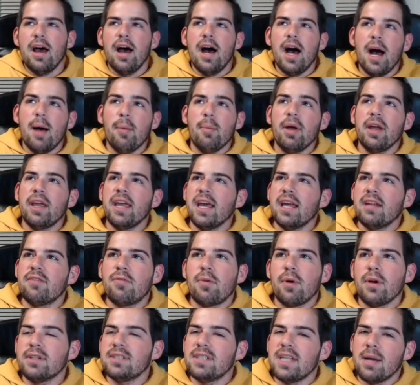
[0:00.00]
Again,
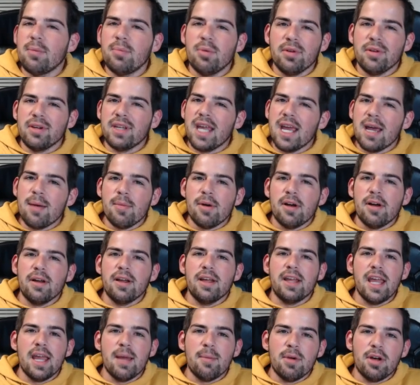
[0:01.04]
for example, in
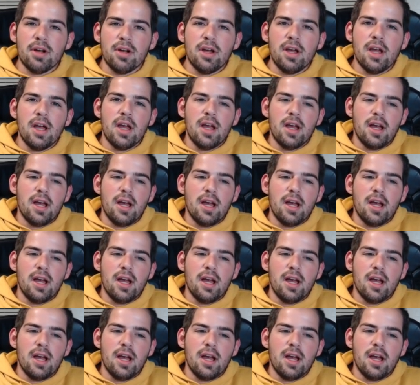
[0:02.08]
Gamma,